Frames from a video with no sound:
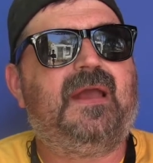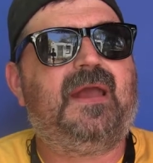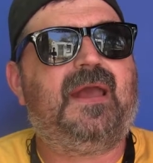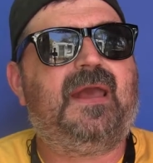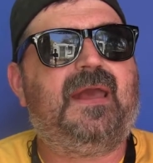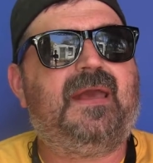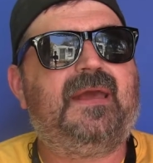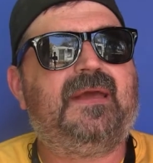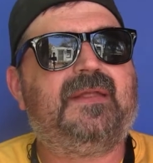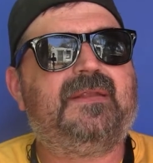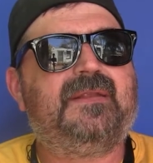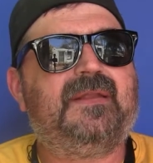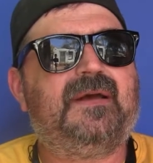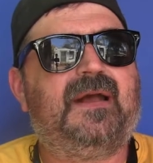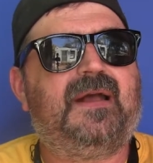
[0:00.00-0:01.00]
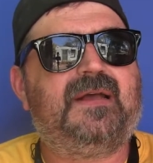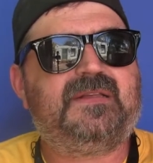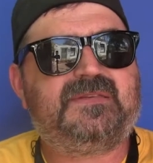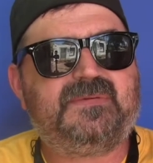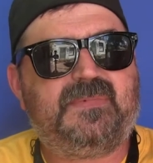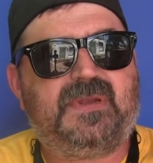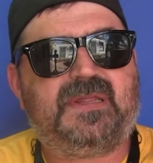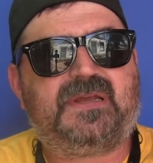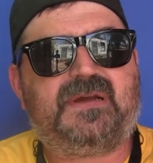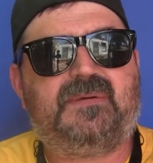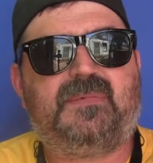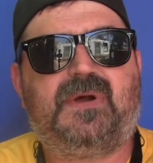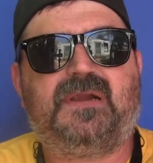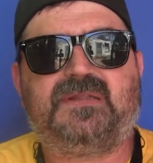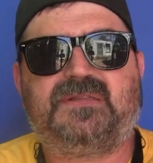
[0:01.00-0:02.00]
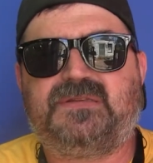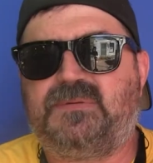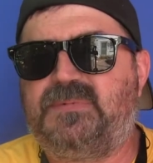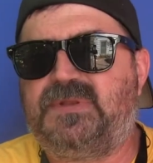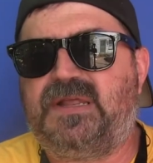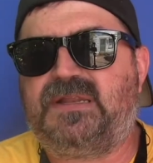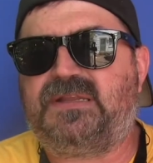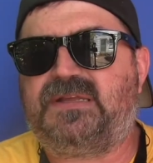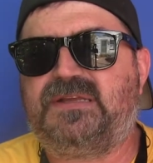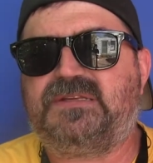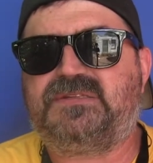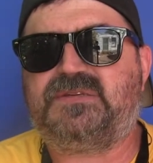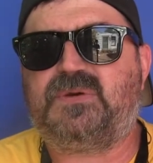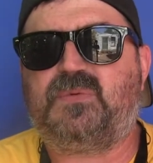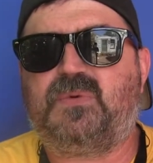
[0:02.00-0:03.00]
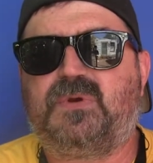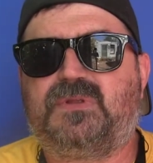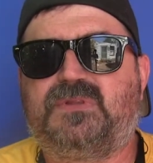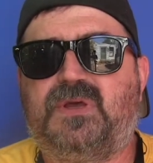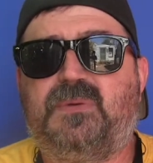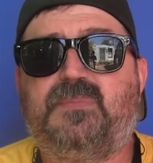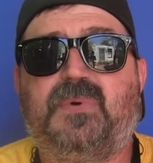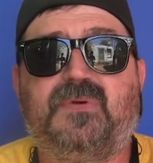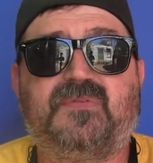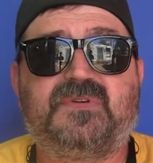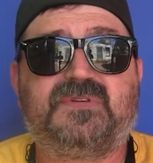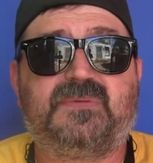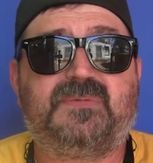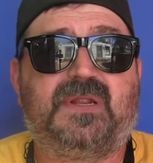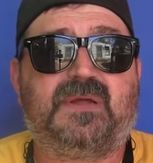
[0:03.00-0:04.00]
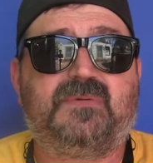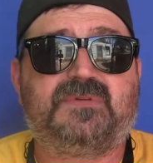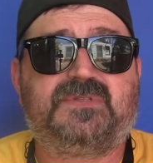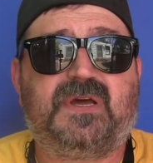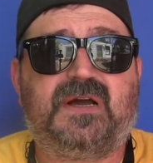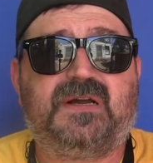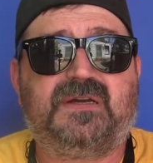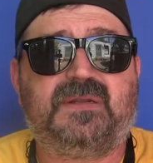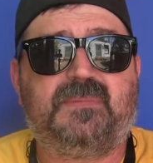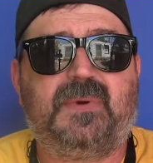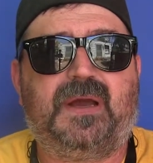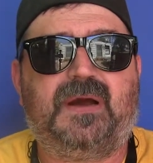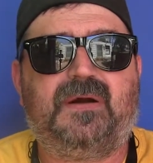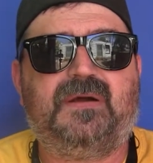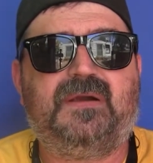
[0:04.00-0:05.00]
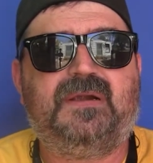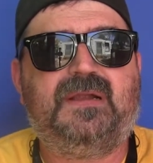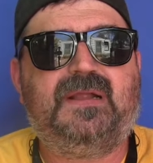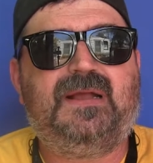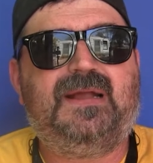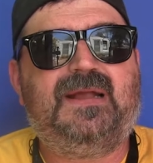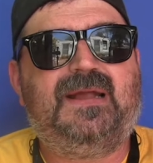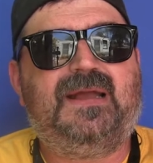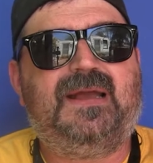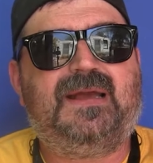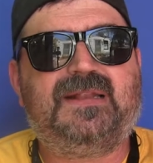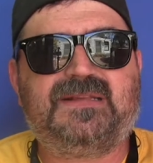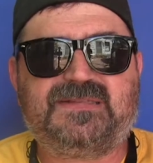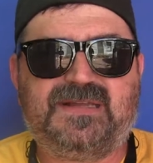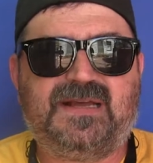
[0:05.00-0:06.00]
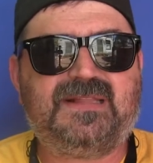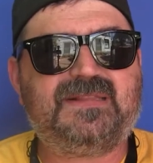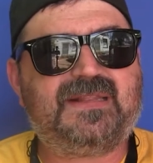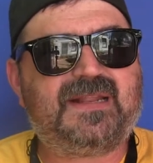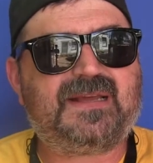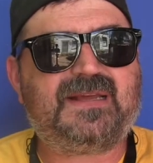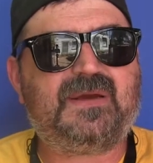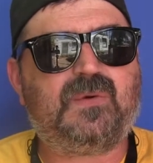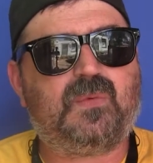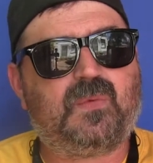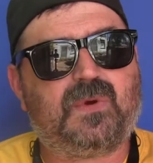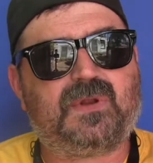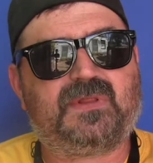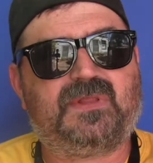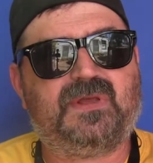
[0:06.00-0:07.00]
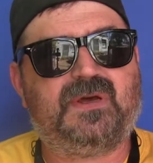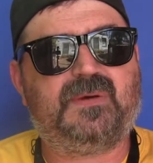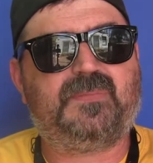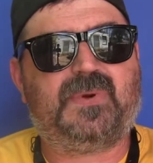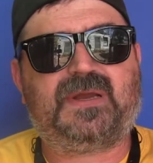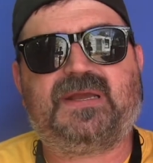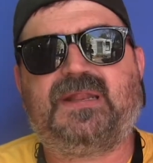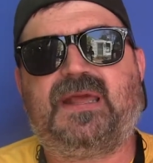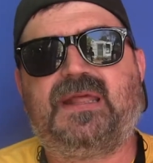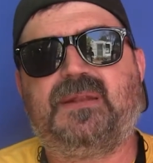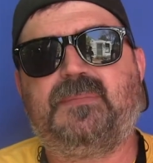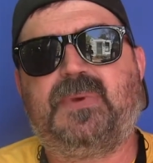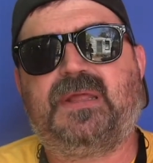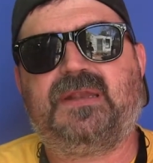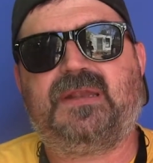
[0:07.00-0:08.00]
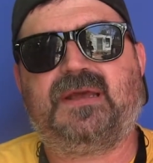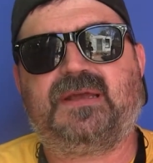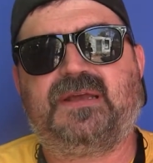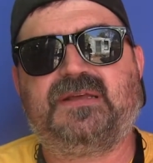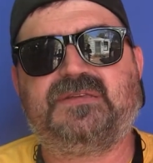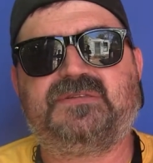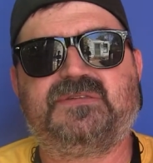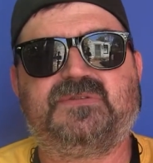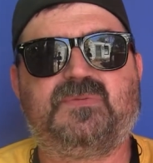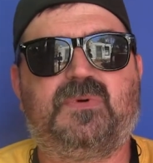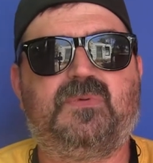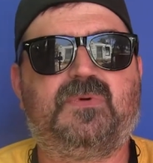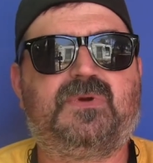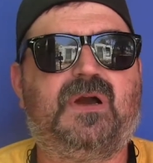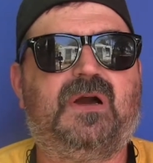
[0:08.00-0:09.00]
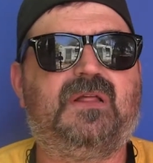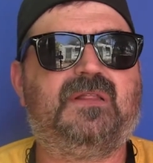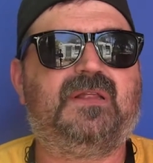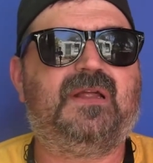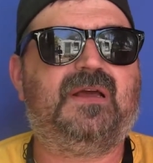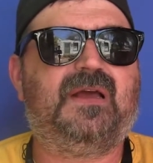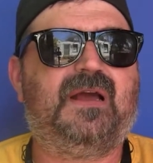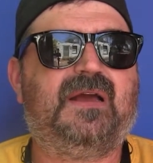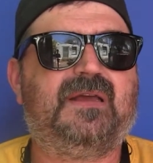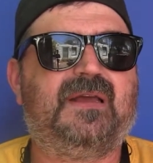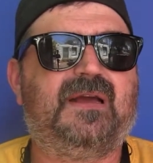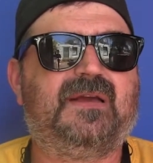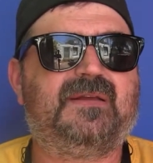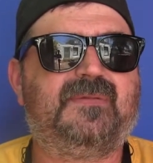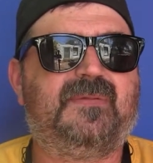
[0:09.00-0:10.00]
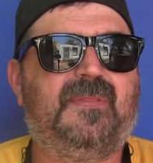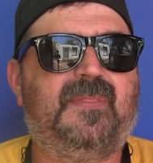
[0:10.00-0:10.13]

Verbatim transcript: and uh, had somebody come on and tell me not to get so worked up over something I was talking about and it's not that I get worked up. I get animated, I guess, is what we'll call it. I I, I,